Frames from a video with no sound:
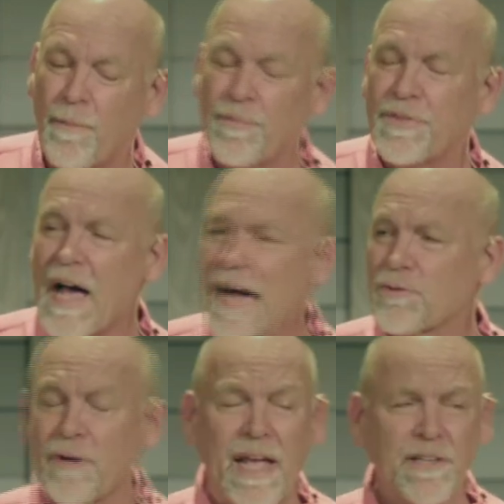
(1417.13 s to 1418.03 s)

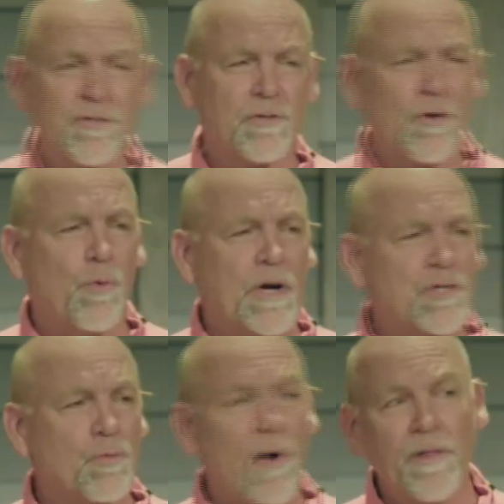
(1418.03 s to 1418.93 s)
Doctrine answers the
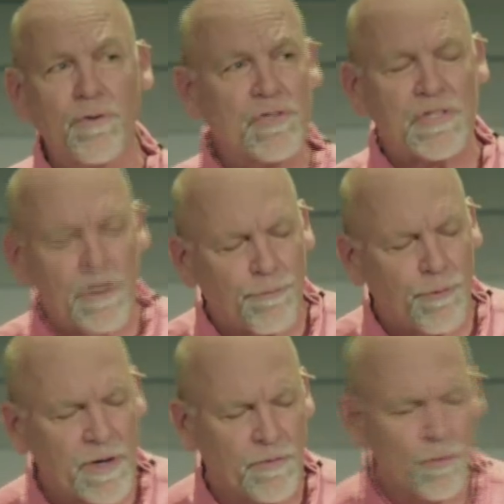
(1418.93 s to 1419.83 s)
question why there's
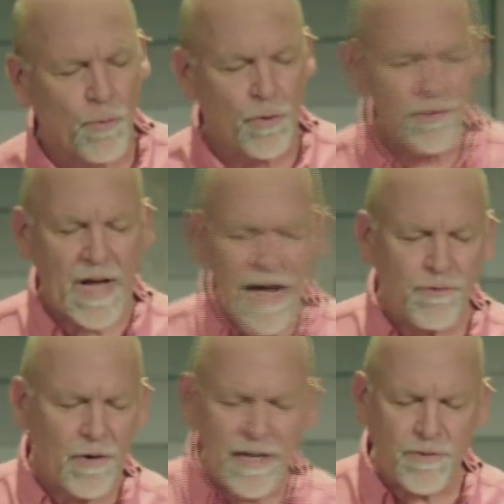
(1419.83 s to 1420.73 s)
suffering in the world.
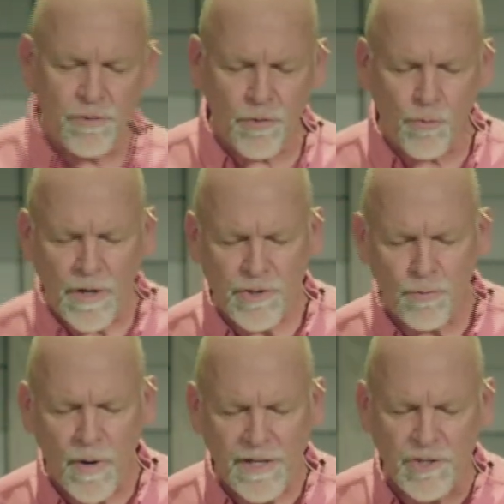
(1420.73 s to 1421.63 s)
Doctrine answers the question
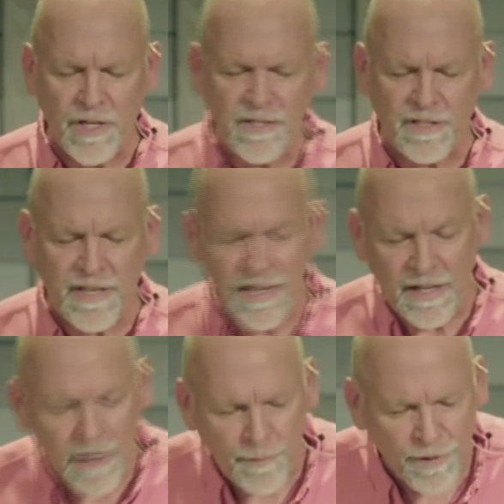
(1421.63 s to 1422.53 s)
why Jesus had to
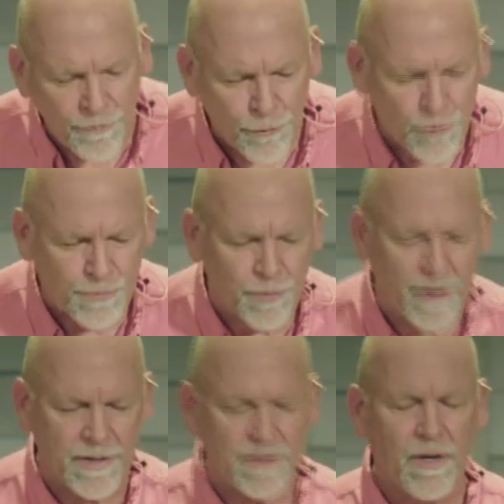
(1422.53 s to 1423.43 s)
come in the first
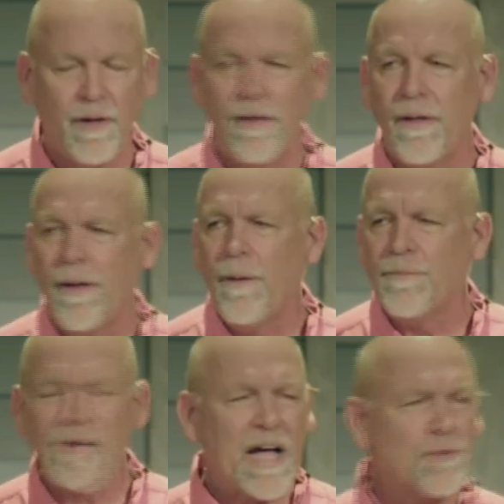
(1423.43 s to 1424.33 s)
place.
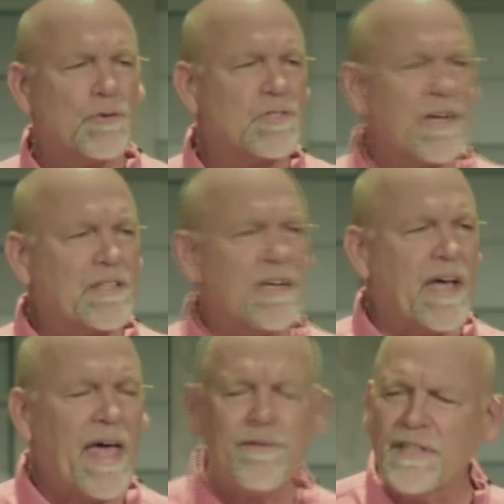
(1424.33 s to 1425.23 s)
Doctrine is like the
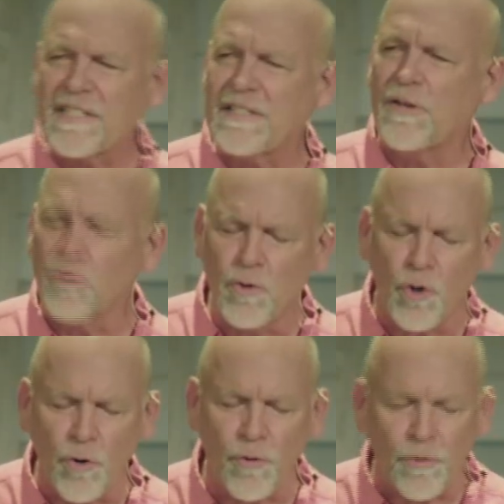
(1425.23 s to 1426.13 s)
heavy steel
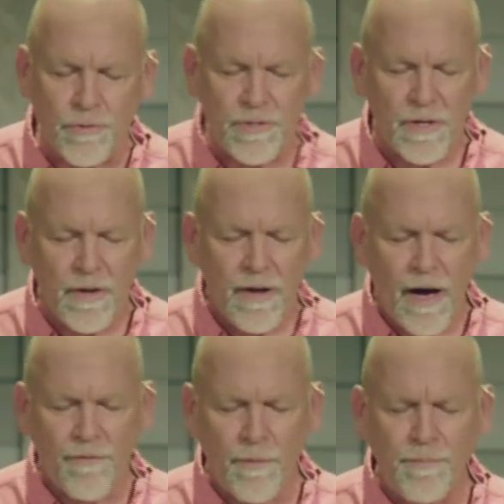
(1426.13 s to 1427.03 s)
girders
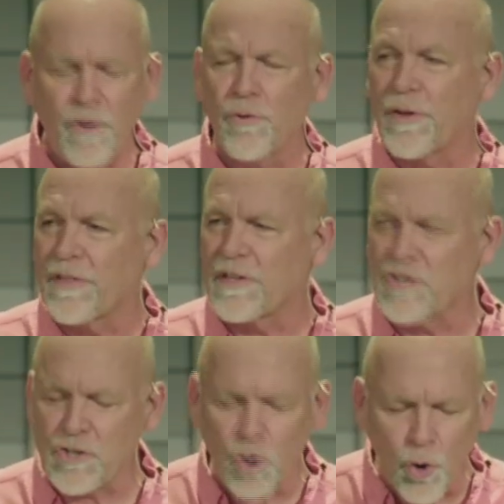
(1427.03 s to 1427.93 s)
of a building that
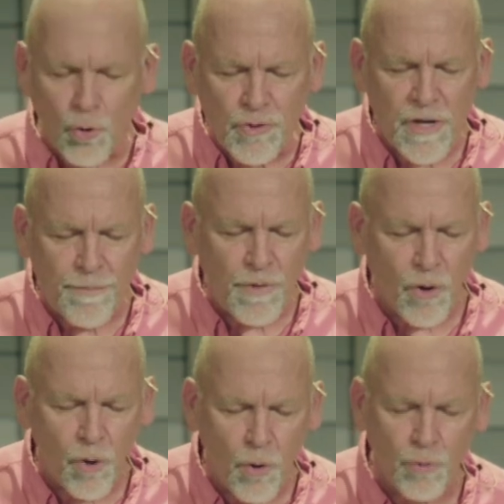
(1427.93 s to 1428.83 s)
just holds up the
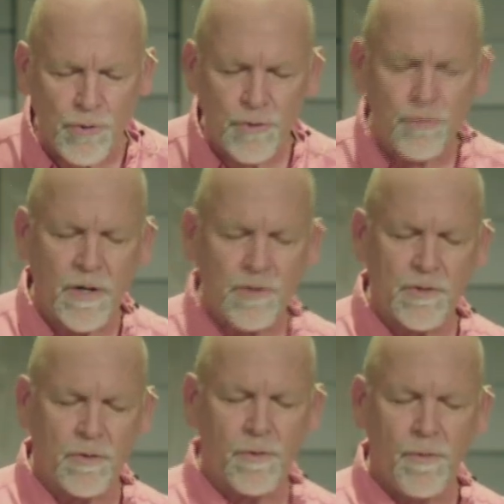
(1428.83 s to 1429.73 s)
whole
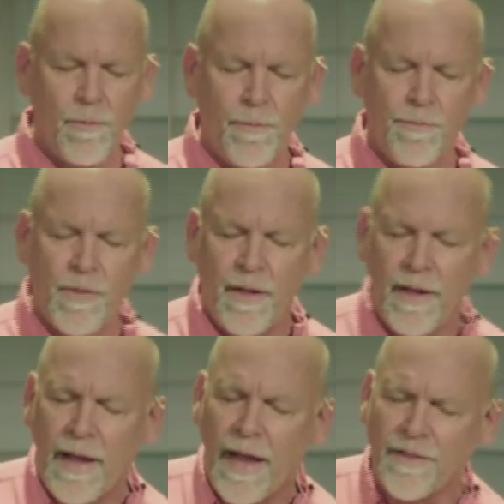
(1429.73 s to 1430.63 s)
structure
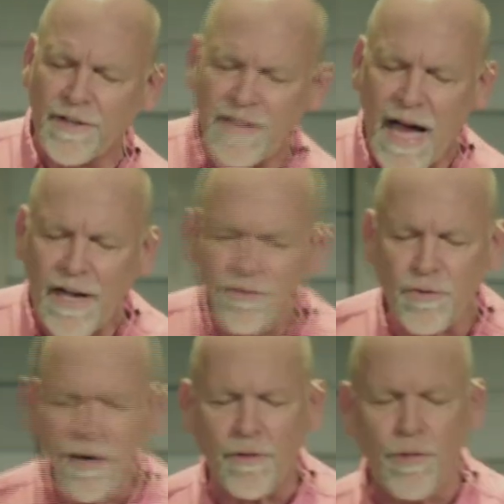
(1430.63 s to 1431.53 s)
and the doctrine are the